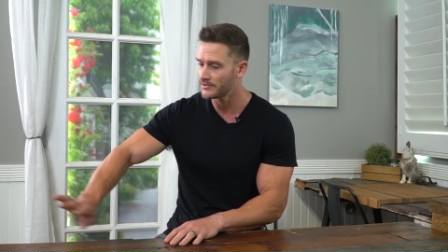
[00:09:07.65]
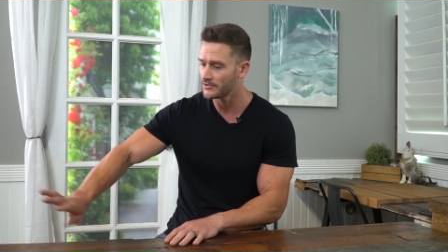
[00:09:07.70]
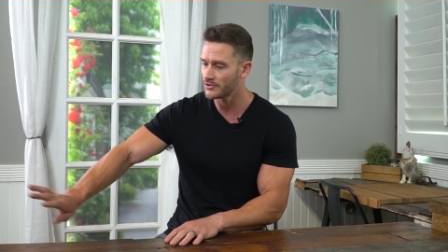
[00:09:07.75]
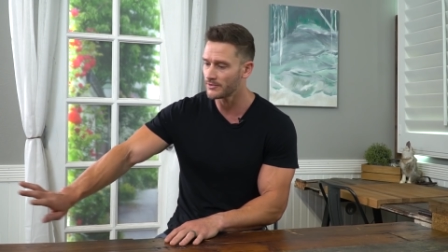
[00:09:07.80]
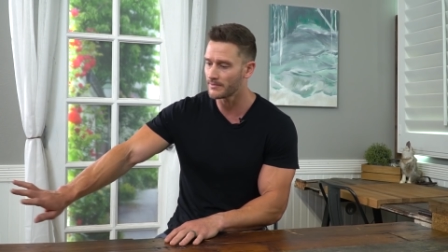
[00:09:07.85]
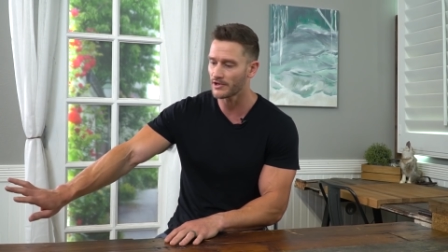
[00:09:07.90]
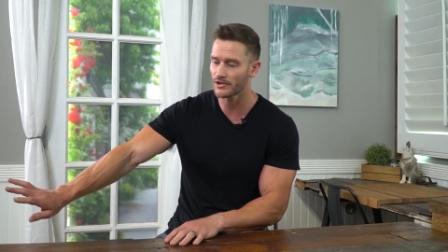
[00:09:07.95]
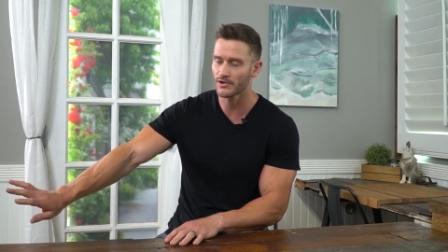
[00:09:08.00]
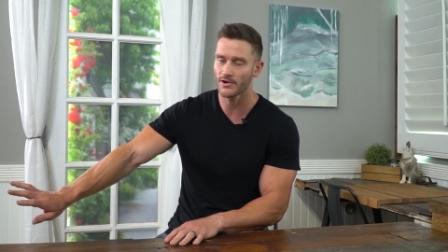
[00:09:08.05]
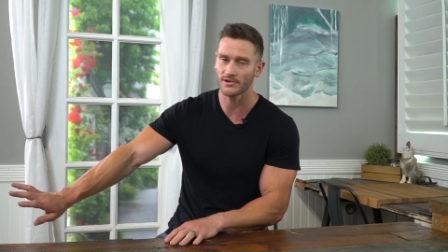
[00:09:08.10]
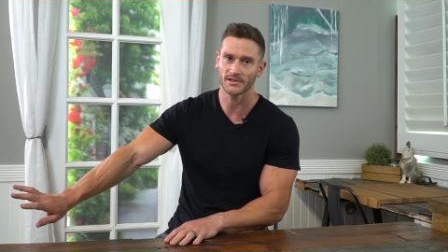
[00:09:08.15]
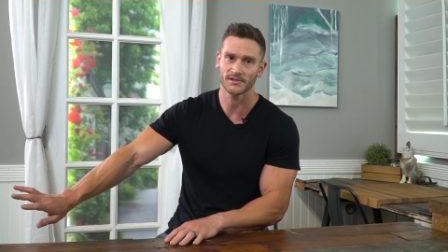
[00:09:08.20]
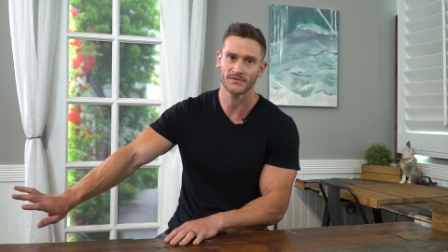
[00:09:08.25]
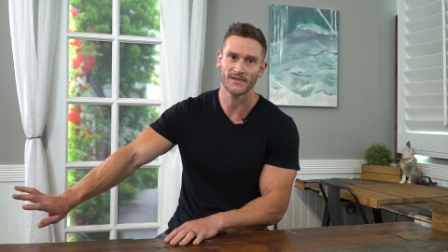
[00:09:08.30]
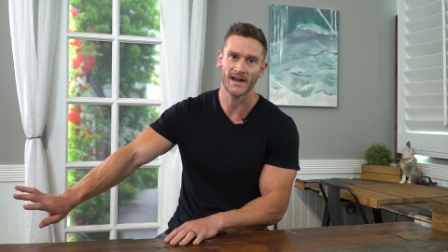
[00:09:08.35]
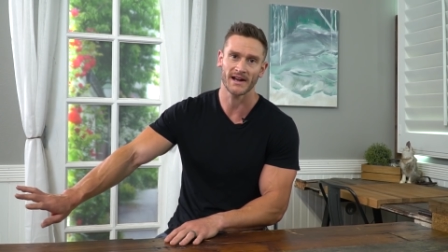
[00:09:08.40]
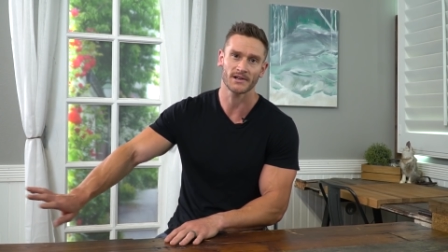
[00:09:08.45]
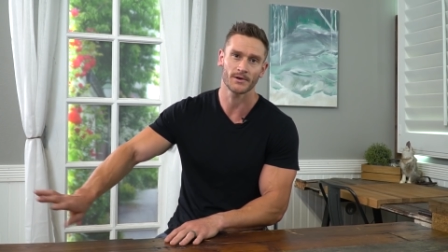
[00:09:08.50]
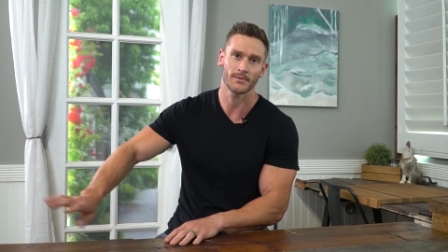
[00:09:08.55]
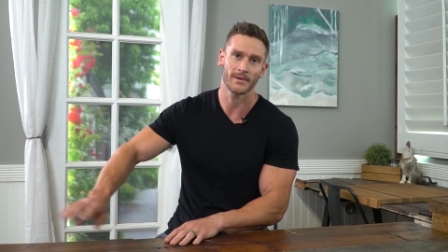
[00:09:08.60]
tumor necrosis
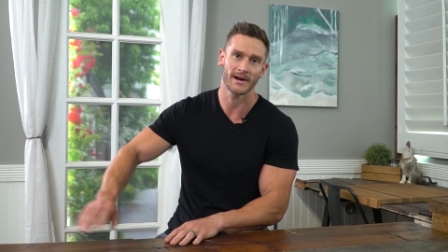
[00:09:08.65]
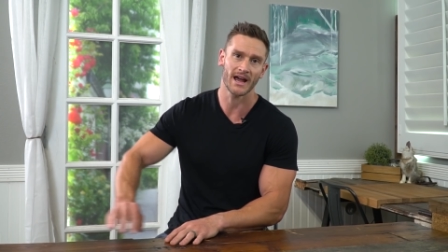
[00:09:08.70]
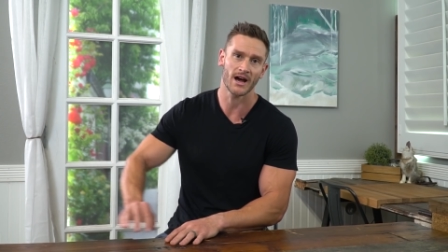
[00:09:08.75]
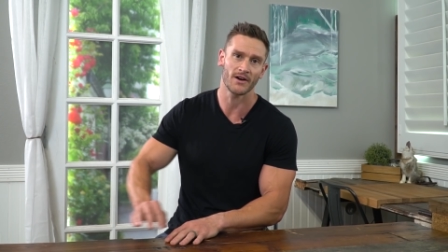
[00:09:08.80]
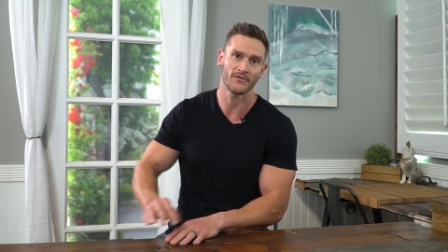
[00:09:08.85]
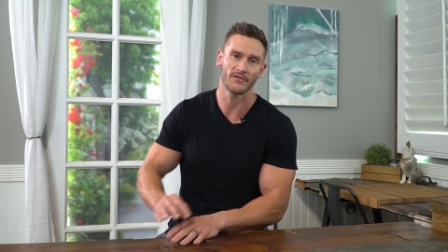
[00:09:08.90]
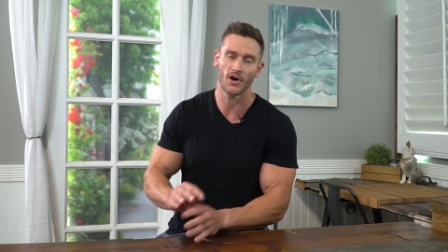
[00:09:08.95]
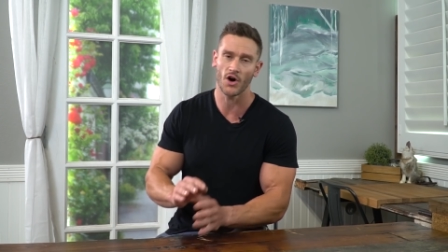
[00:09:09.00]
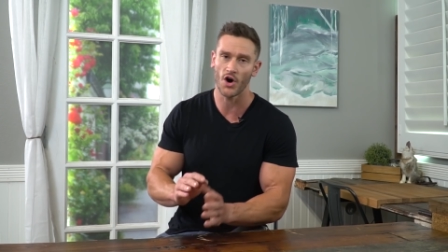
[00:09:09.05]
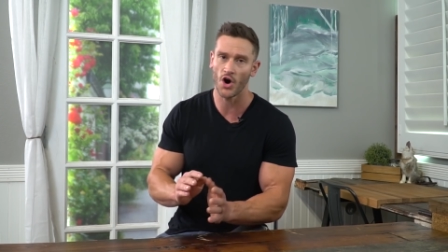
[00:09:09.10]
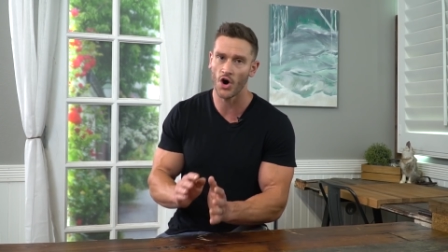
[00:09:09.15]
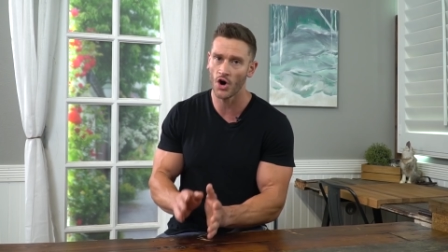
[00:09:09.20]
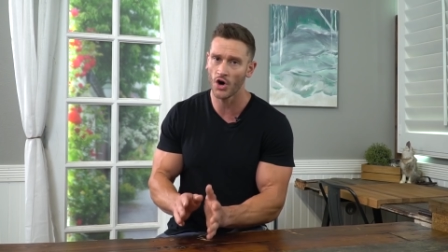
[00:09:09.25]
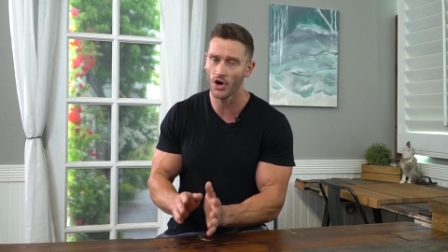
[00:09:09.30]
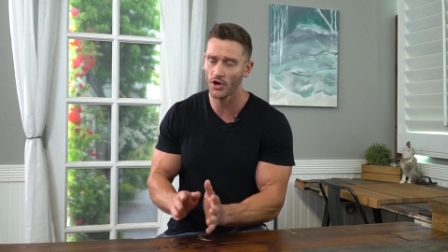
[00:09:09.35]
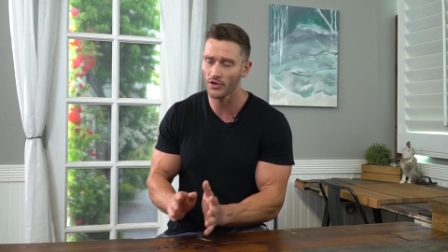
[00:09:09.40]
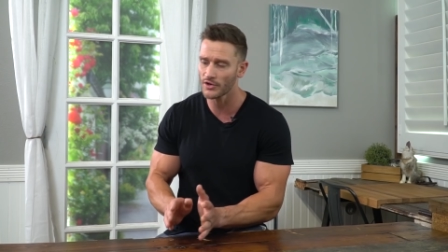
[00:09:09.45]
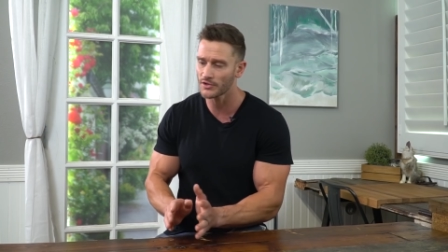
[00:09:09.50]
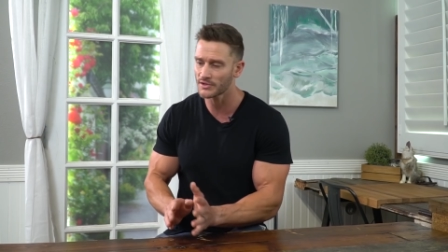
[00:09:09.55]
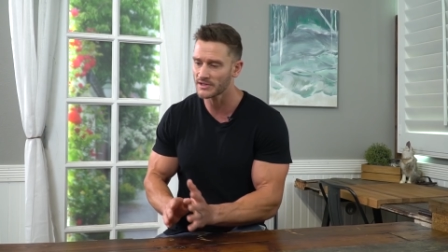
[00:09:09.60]
factor 1 alpha,
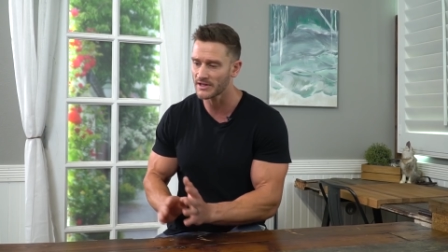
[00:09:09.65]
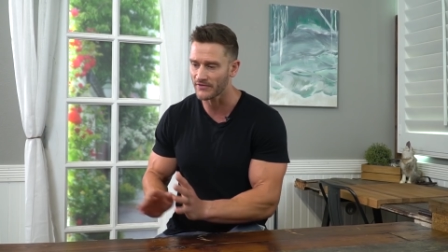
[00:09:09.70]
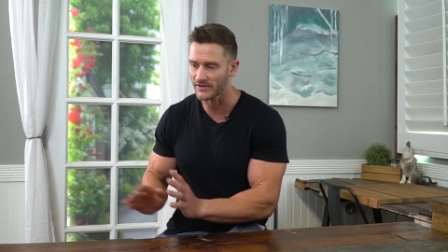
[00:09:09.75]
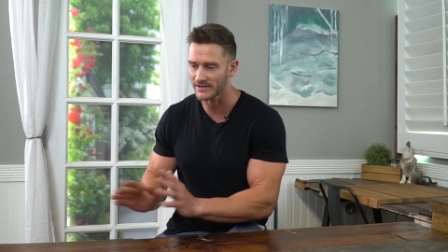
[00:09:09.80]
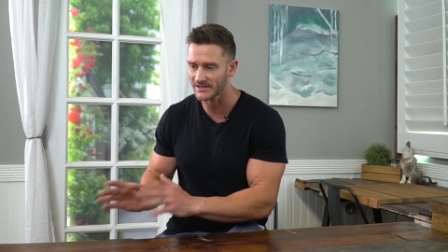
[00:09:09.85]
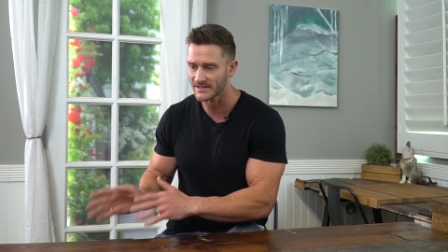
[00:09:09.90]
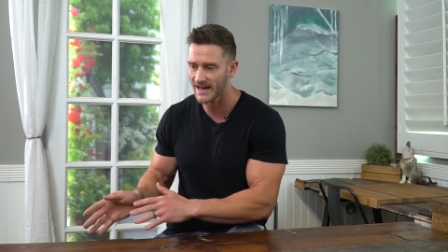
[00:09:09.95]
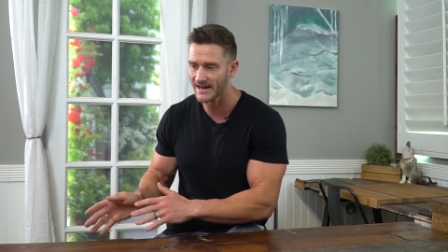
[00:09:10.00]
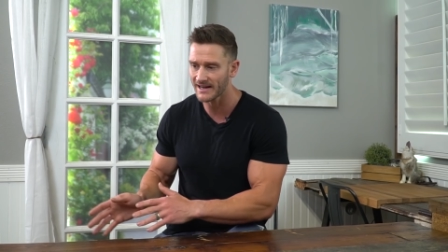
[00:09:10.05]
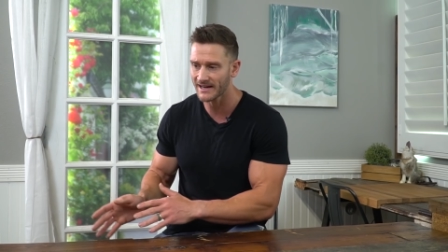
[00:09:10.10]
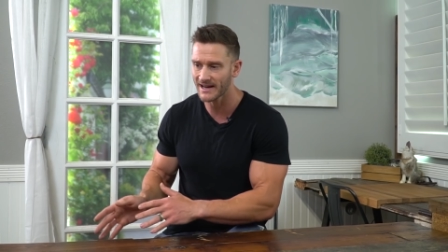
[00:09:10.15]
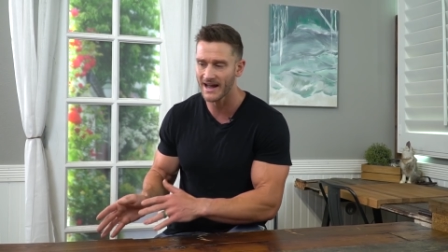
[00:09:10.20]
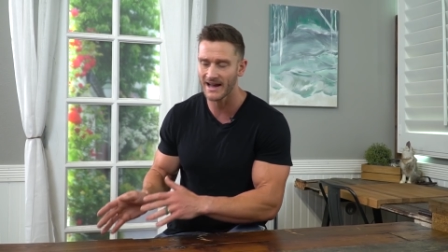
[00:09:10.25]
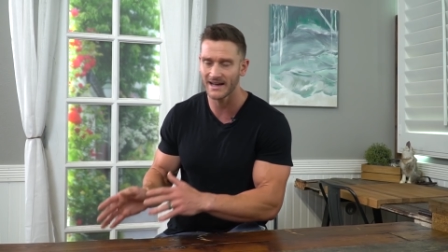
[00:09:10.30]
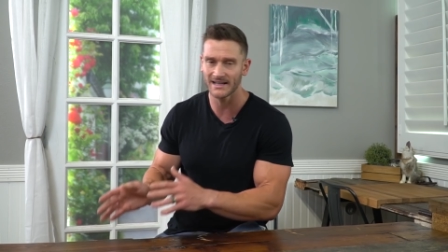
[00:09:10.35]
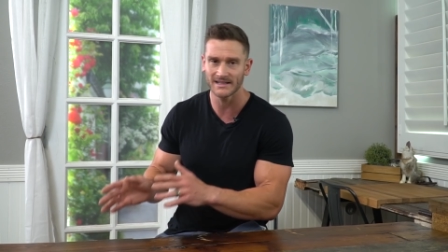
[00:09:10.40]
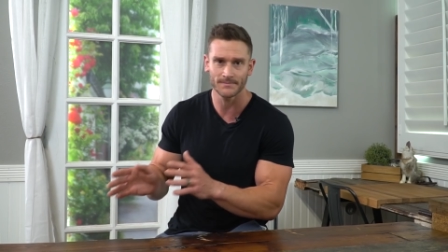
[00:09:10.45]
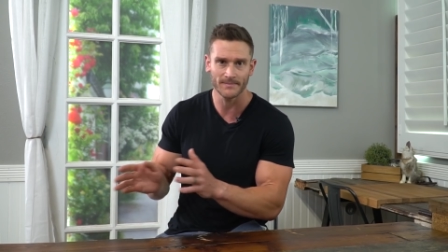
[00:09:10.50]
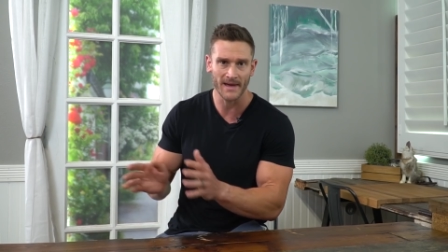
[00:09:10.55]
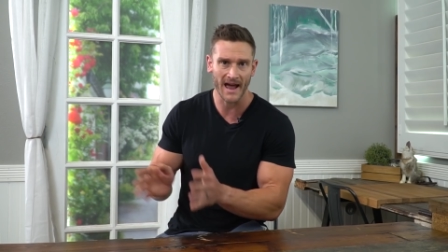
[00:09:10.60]
all those different cytokines,